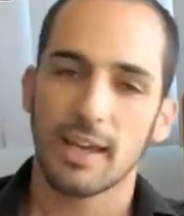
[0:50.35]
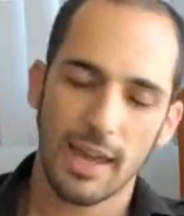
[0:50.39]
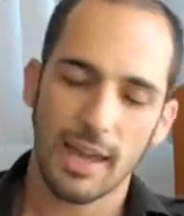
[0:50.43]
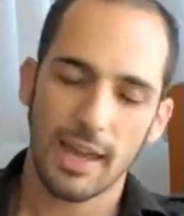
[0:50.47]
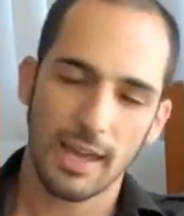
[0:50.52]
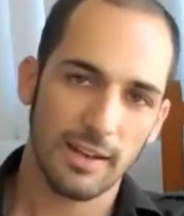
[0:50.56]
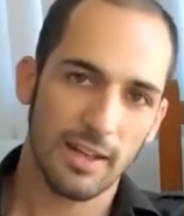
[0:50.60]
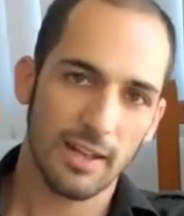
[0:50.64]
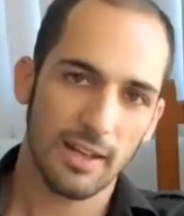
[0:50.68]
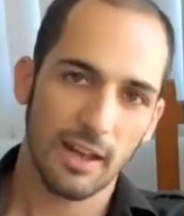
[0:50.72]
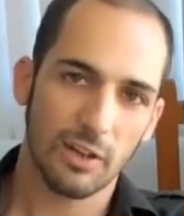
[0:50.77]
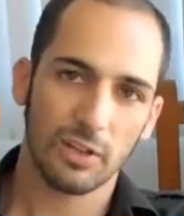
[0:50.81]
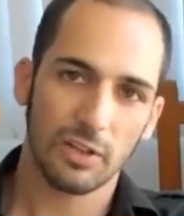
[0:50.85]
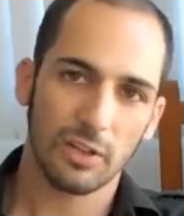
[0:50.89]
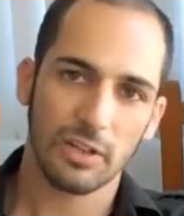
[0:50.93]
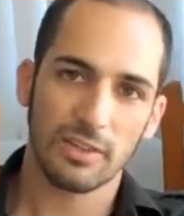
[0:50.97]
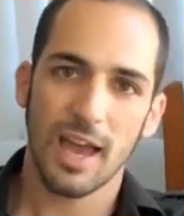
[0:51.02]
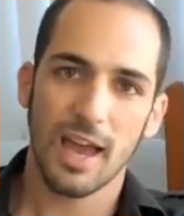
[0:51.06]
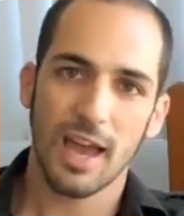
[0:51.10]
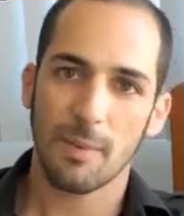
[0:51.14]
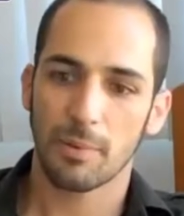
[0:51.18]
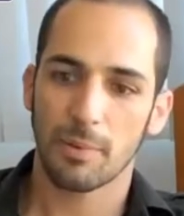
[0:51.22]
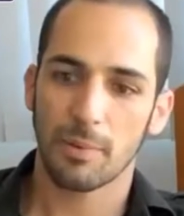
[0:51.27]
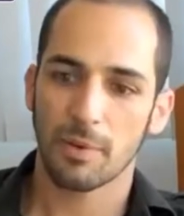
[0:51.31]
And not only
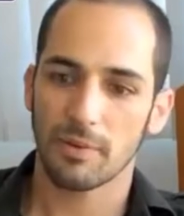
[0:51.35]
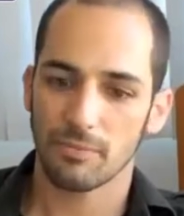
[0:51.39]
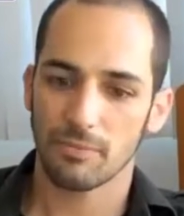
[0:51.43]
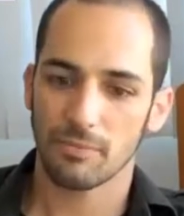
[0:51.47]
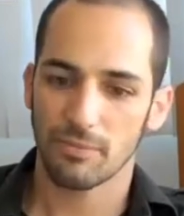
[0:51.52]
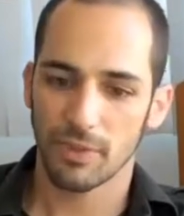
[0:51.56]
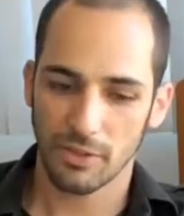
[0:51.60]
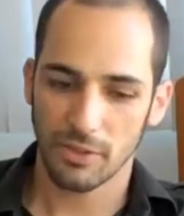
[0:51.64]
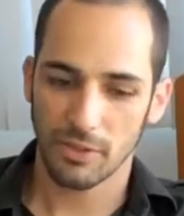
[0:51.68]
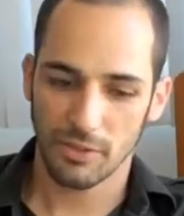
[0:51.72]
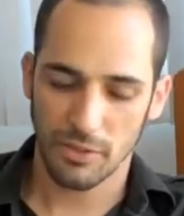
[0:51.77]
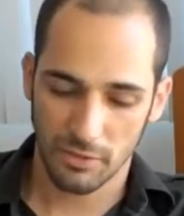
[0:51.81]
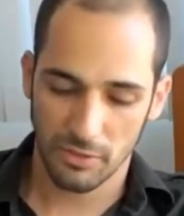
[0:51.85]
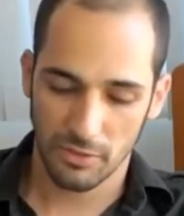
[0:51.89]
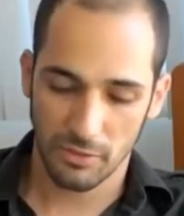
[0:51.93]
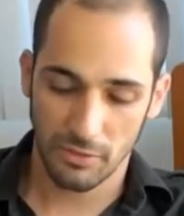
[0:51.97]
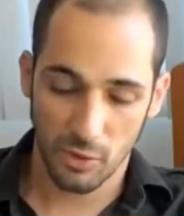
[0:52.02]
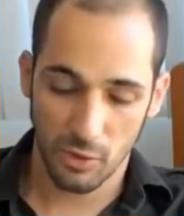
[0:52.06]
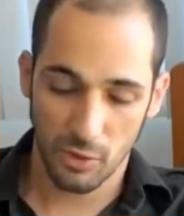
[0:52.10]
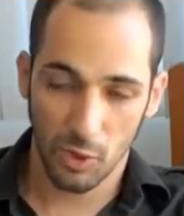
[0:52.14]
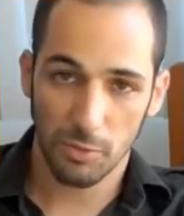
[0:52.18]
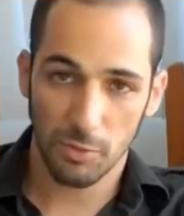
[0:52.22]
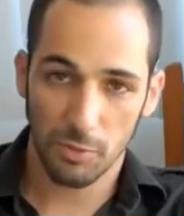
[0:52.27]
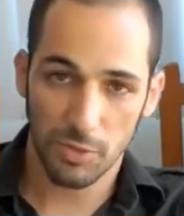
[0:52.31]
that, but not just
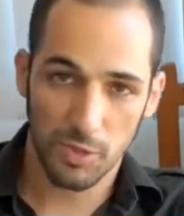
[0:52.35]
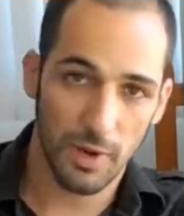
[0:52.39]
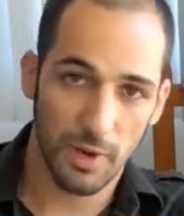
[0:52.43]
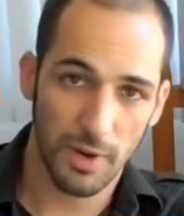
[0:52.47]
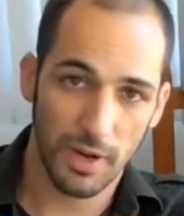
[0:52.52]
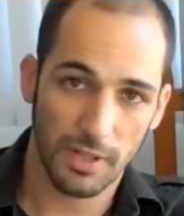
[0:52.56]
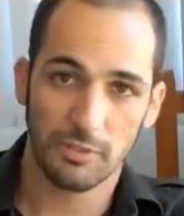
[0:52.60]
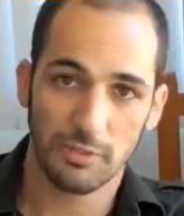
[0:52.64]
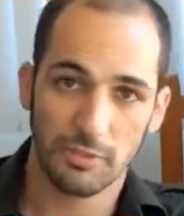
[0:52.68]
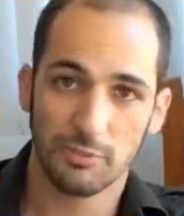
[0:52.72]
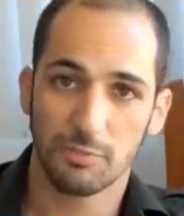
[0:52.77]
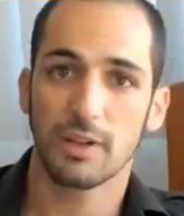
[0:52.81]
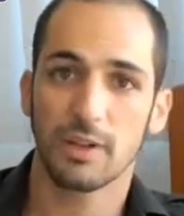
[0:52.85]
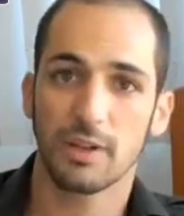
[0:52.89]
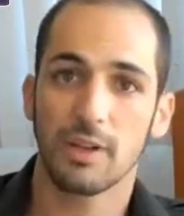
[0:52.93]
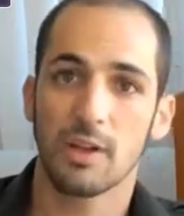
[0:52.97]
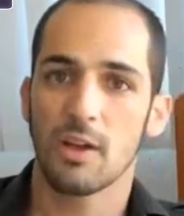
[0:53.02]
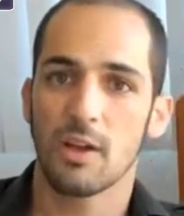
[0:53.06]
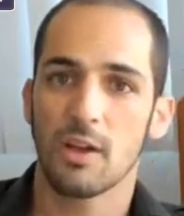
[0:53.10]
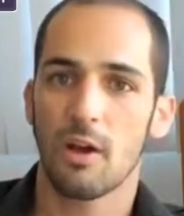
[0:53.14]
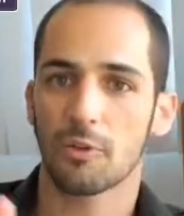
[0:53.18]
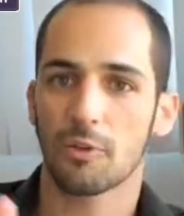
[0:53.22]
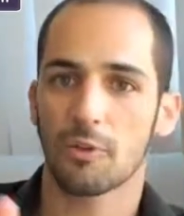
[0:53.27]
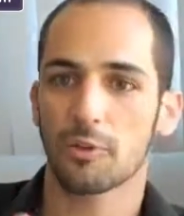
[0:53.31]
your perspective, but
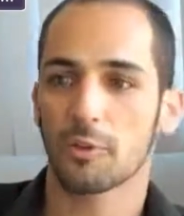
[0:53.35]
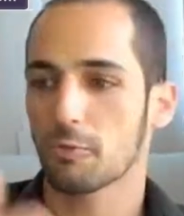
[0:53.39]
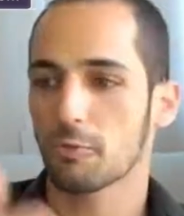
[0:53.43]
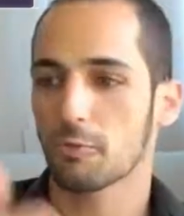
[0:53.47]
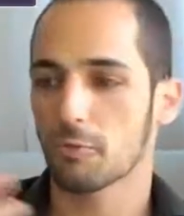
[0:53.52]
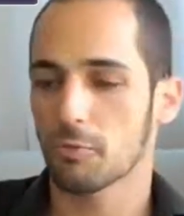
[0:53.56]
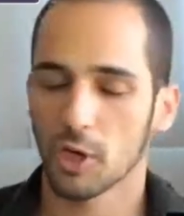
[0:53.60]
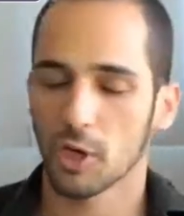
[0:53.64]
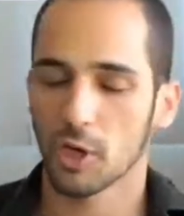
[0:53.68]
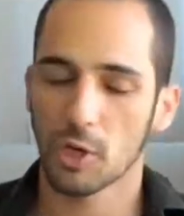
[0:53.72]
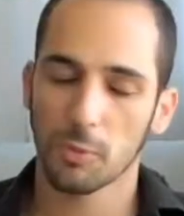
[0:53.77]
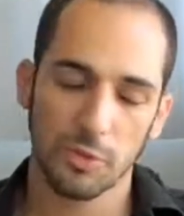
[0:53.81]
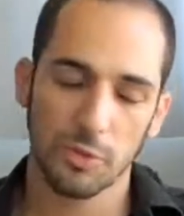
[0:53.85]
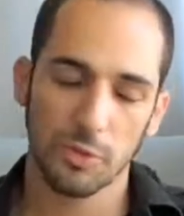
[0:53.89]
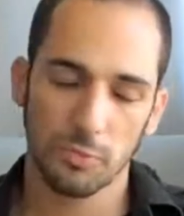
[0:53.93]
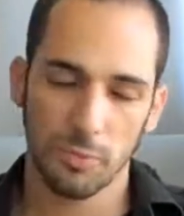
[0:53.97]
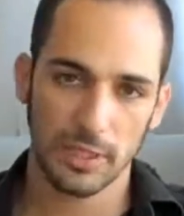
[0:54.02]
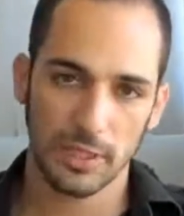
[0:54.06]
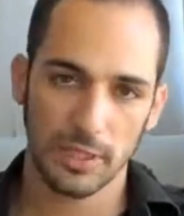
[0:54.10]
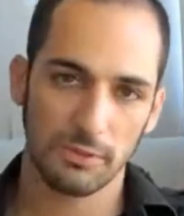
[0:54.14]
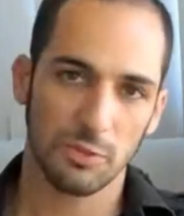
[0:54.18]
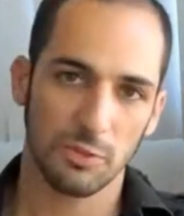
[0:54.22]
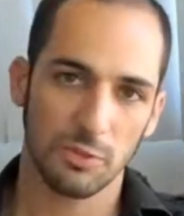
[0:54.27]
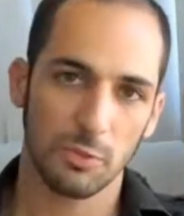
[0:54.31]
also from her
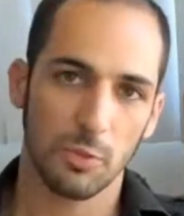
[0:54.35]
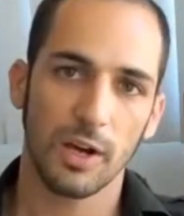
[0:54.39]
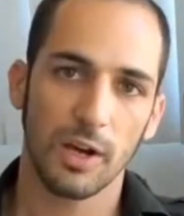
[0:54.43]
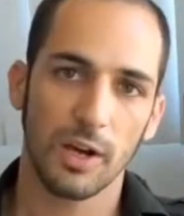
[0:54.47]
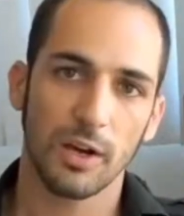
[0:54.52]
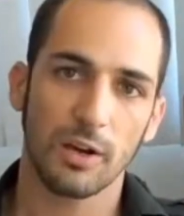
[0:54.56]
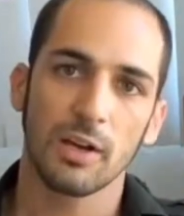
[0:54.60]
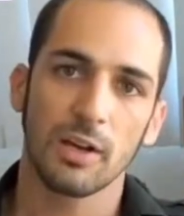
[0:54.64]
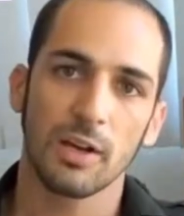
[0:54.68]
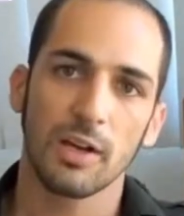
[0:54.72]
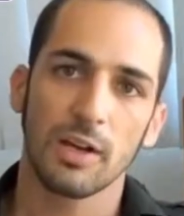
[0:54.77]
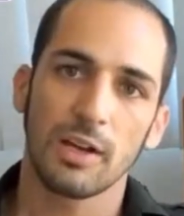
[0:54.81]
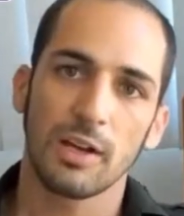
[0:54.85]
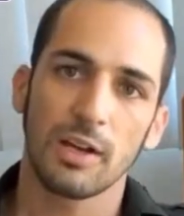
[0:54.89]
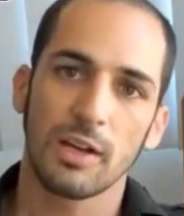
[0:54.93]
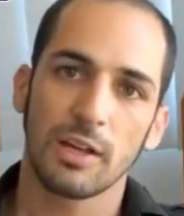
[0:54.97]
perspective as well.